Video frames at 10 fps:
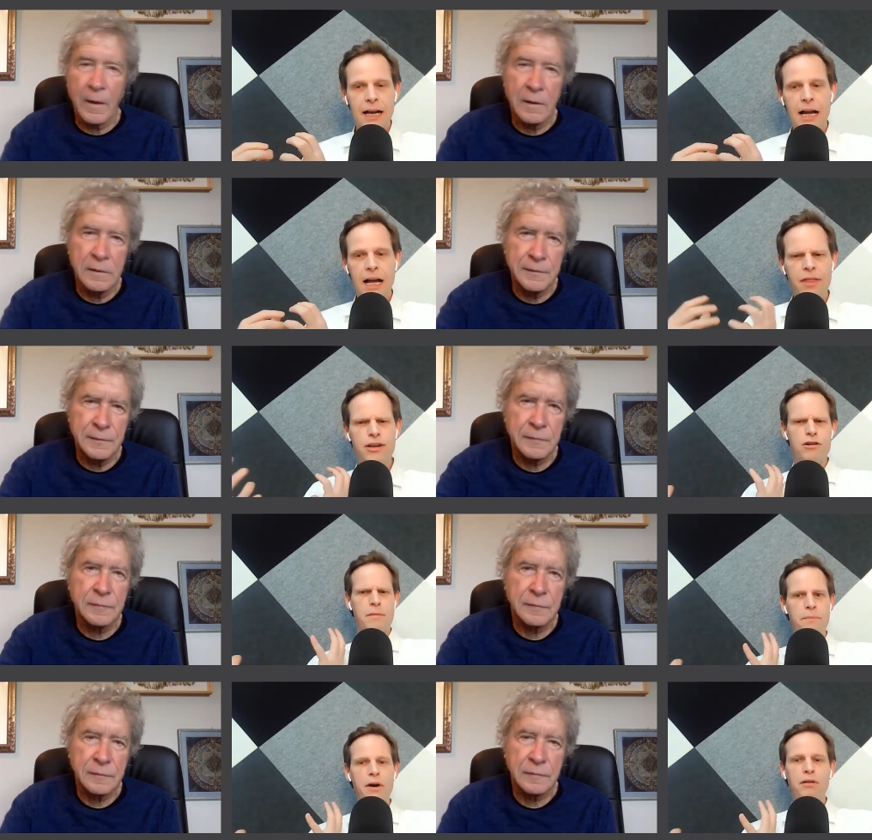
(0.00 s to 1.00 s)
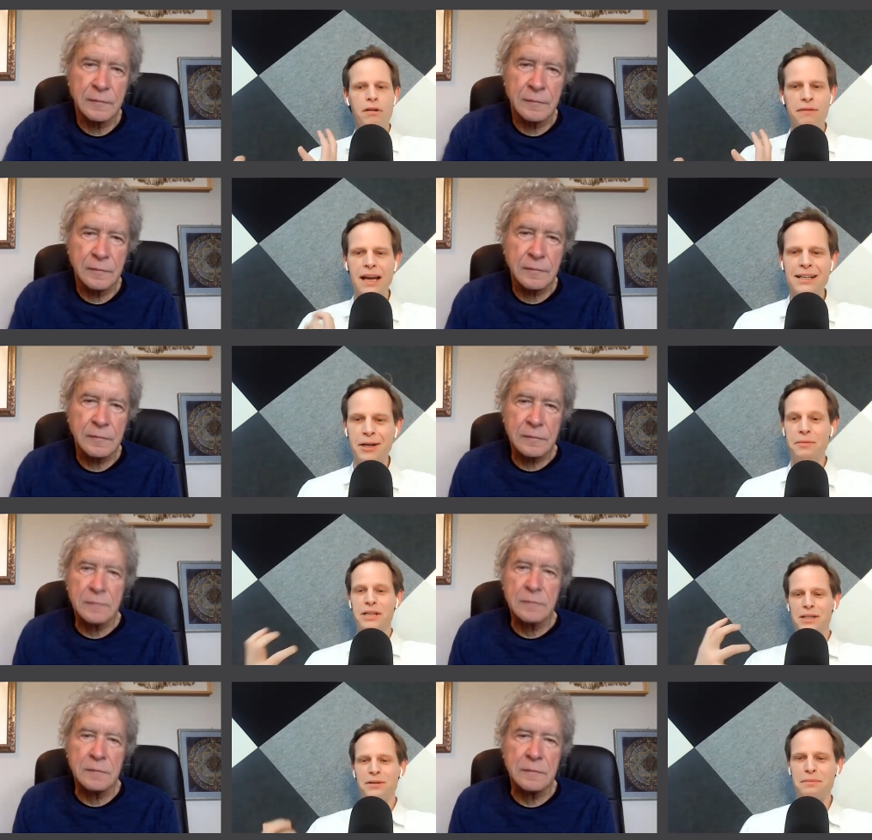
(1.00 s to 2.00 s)
Speaker 1: uh, that you can both reflect on
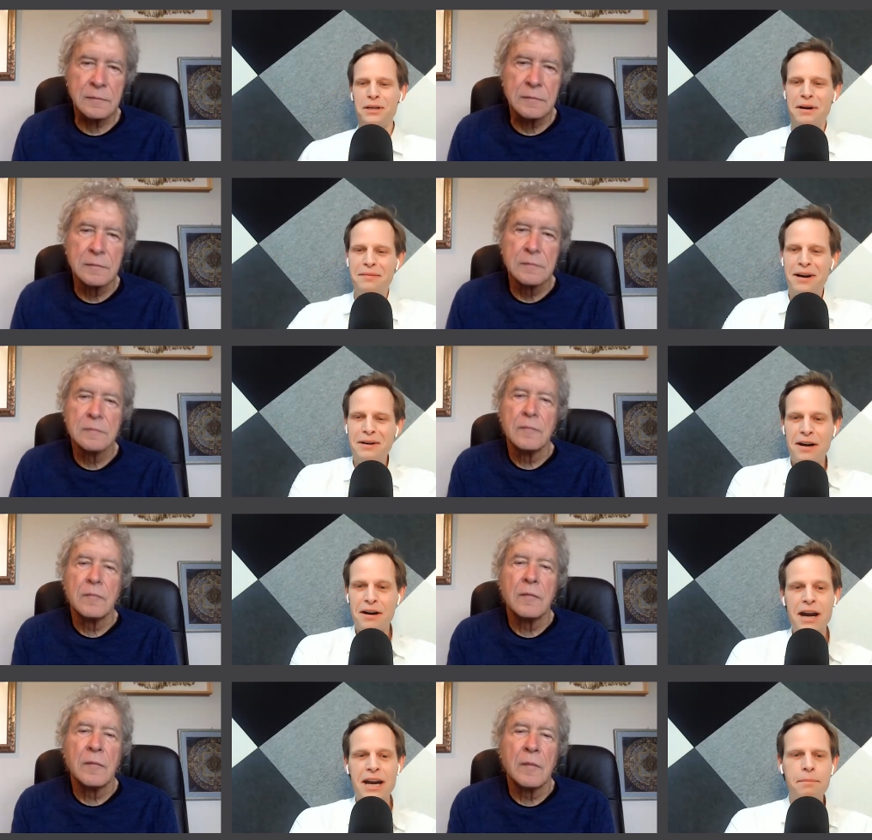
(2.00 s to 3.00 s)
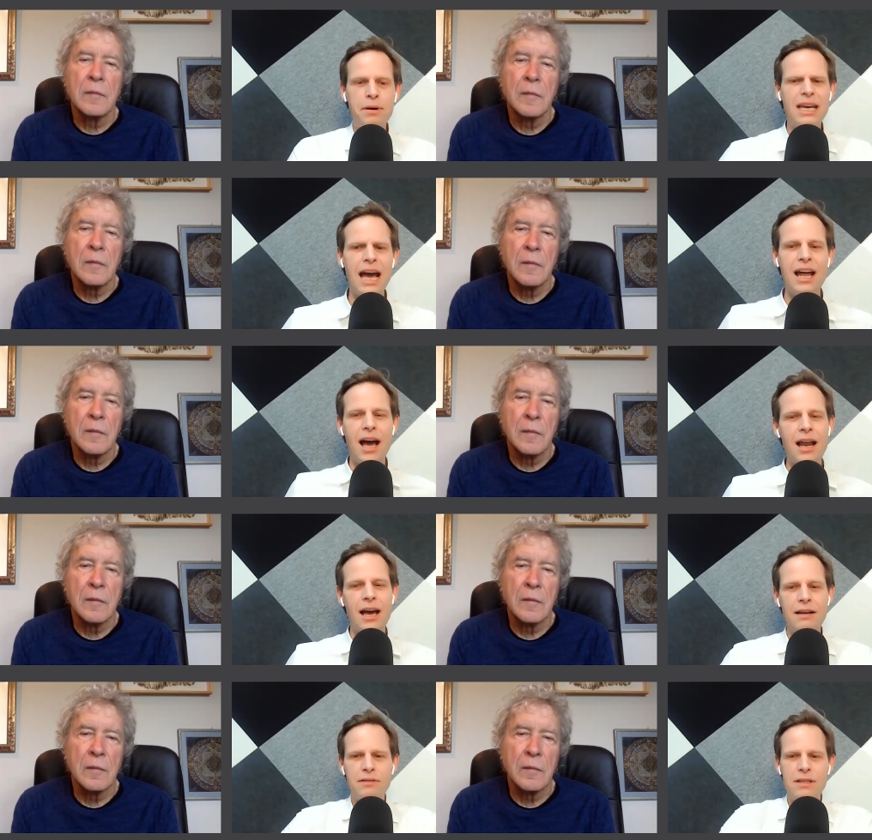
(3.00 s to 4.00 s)
which sort of blew my mind when i read it but yeah I,
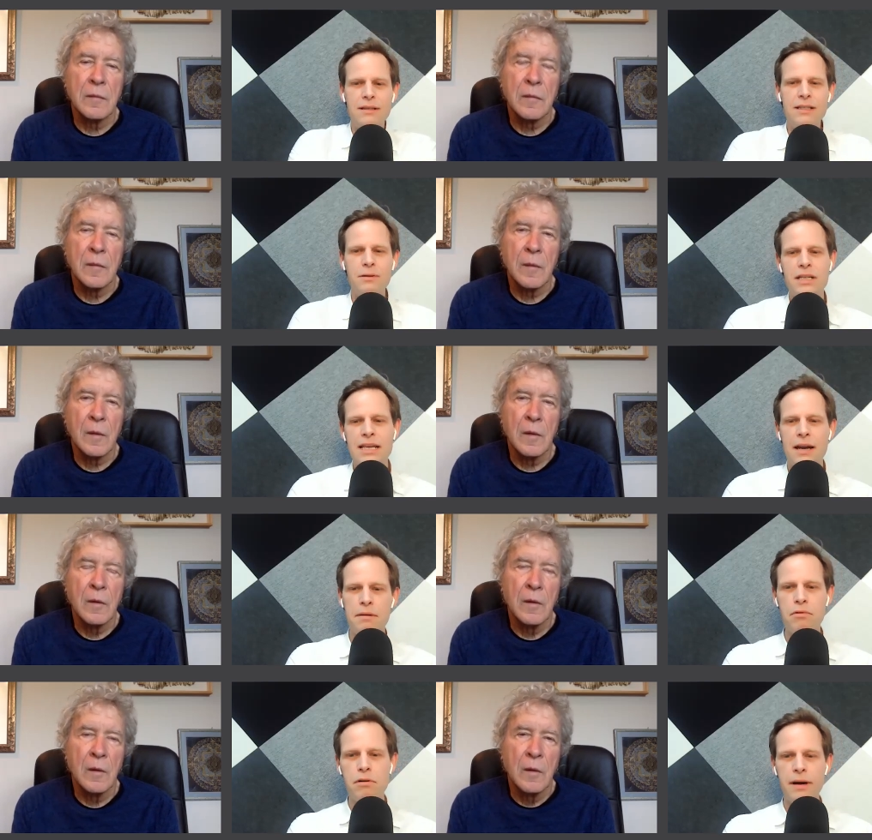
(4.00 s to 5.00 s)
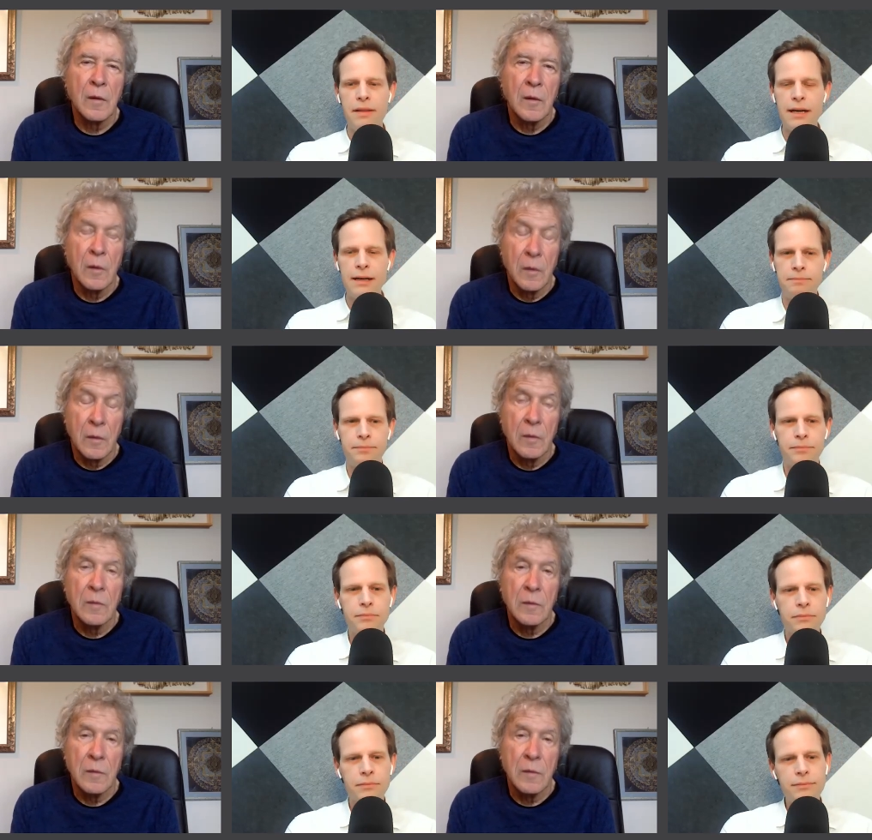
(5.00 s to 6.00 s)
i'd, love to to understand a bit more about that
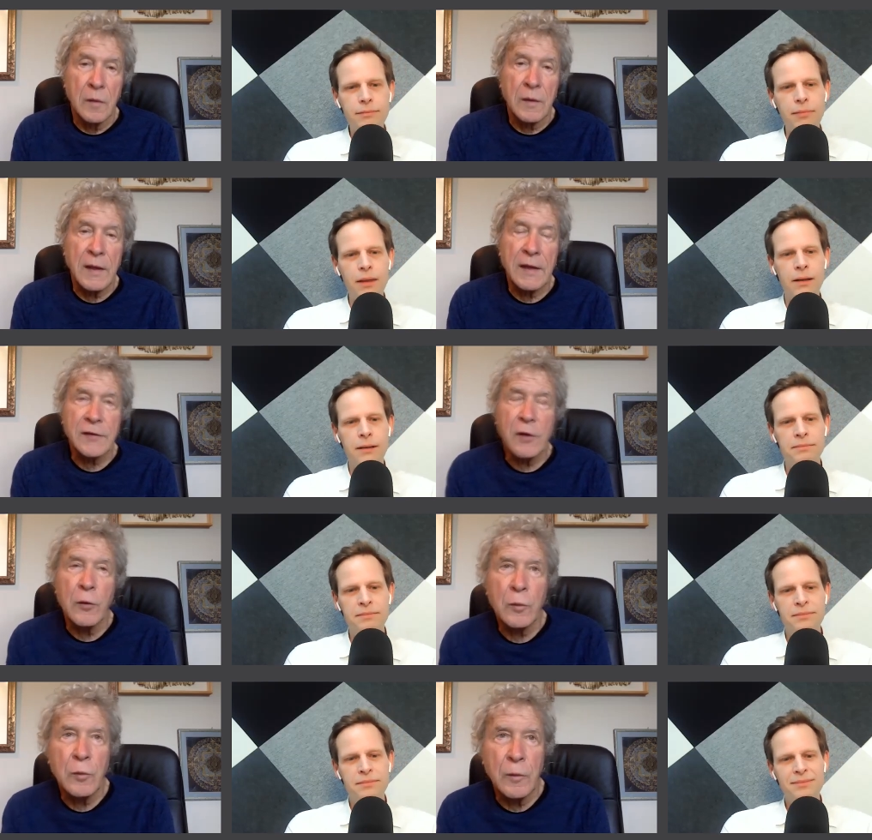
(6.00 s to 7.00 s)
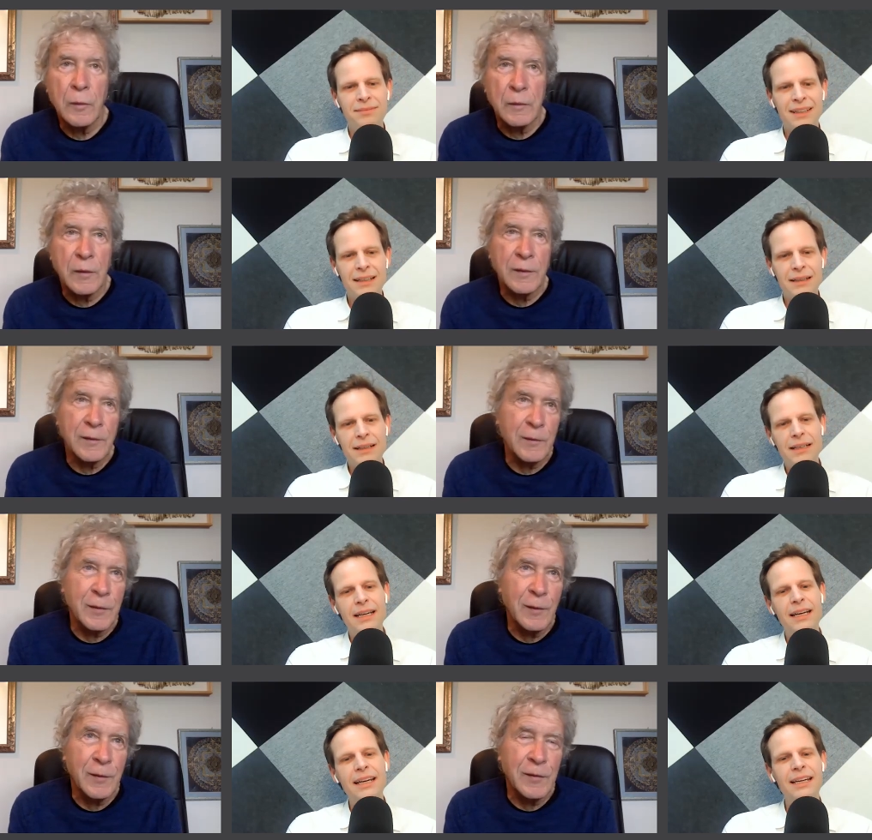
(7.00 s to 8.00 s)
Speaker 2: okay so
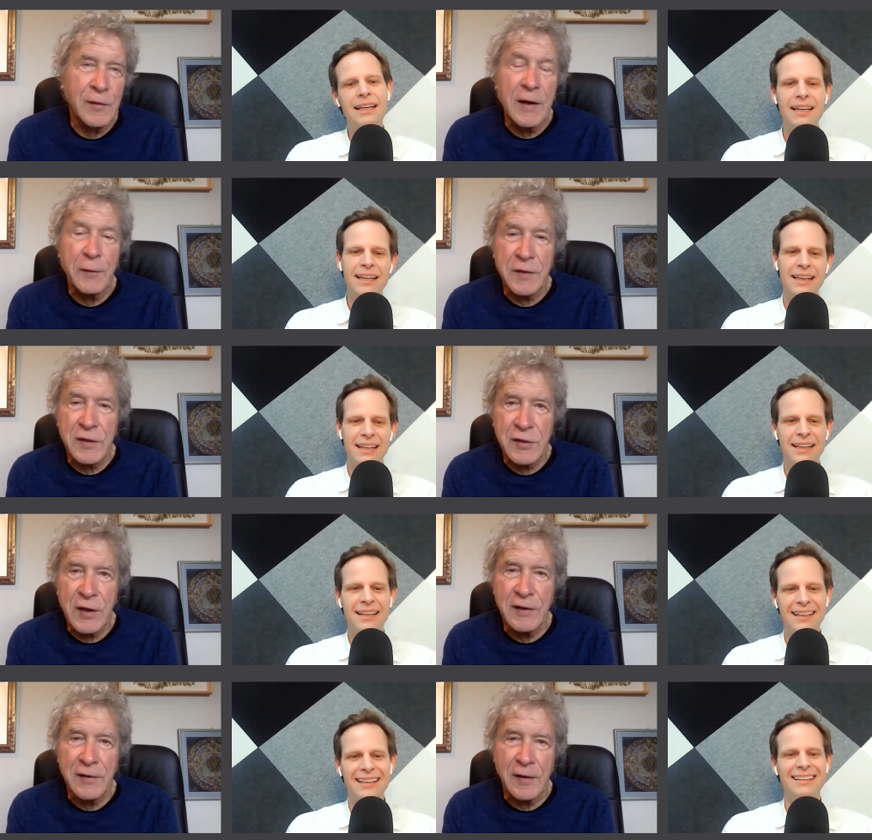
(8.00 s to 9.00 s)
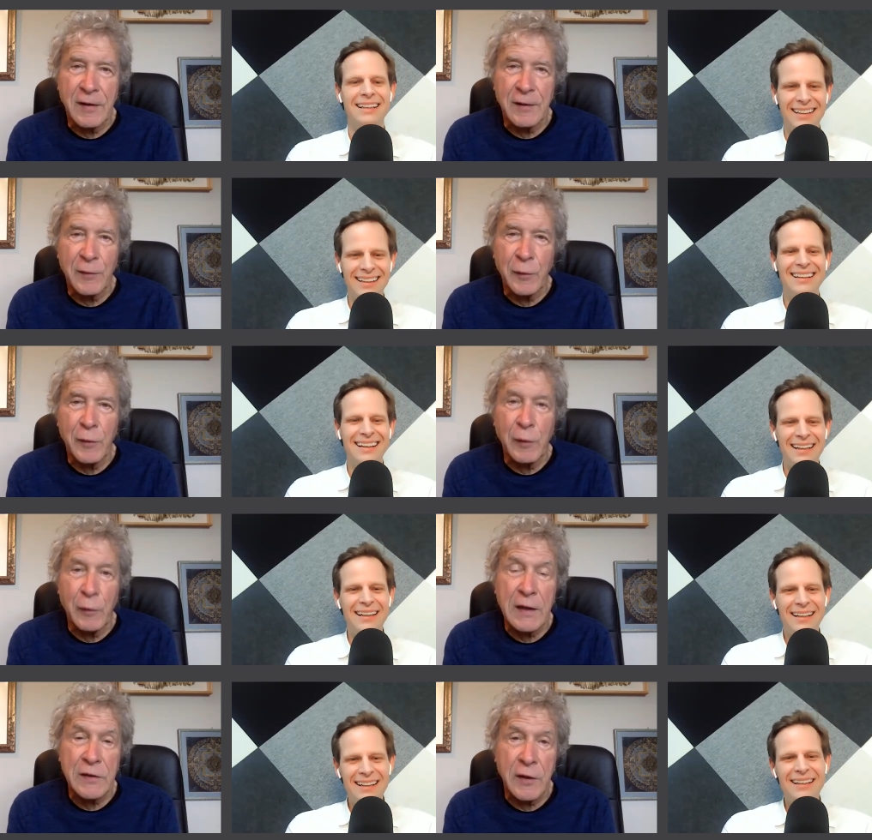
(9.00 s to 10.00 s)
starting with the shared thing we, we,
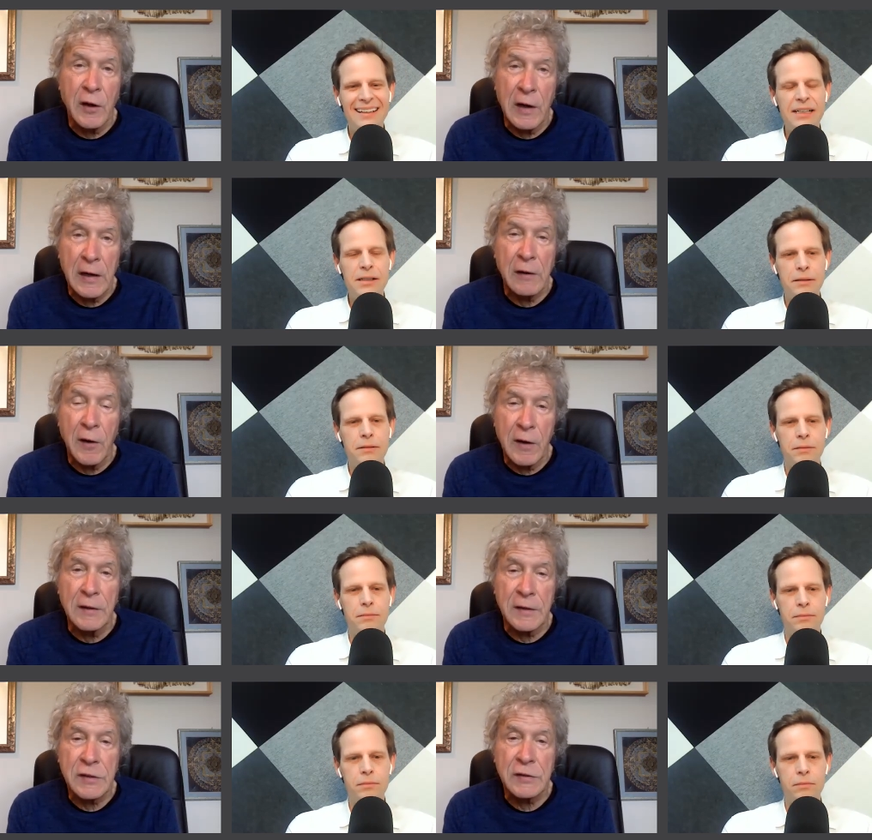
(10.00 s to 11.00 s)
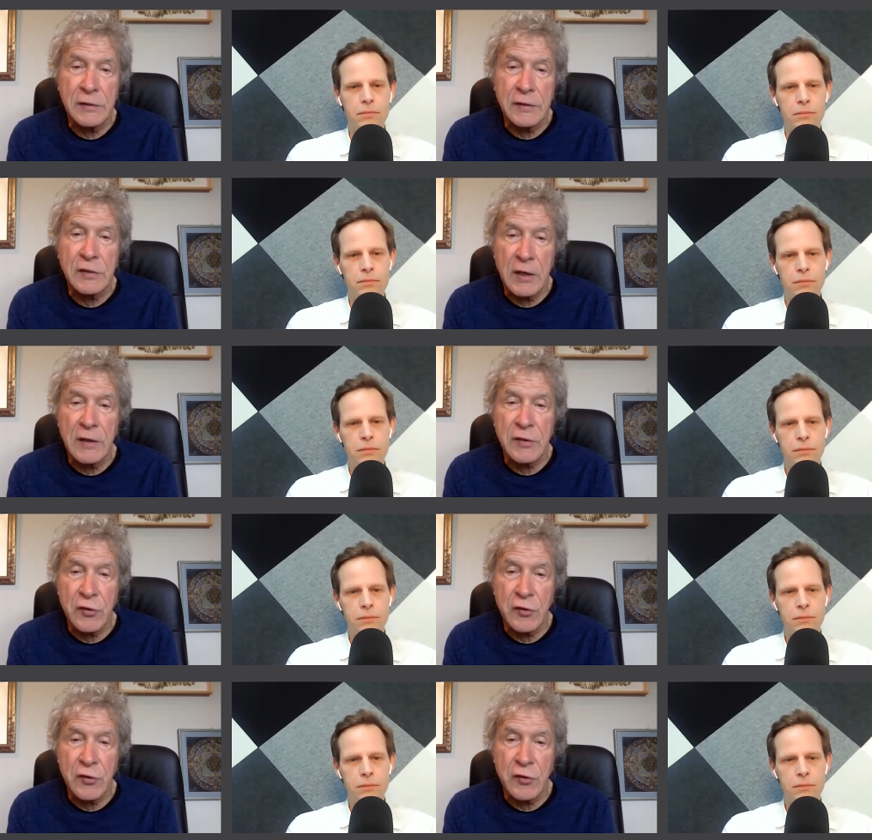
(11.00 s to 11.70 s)
we actually are all in a, sh- shared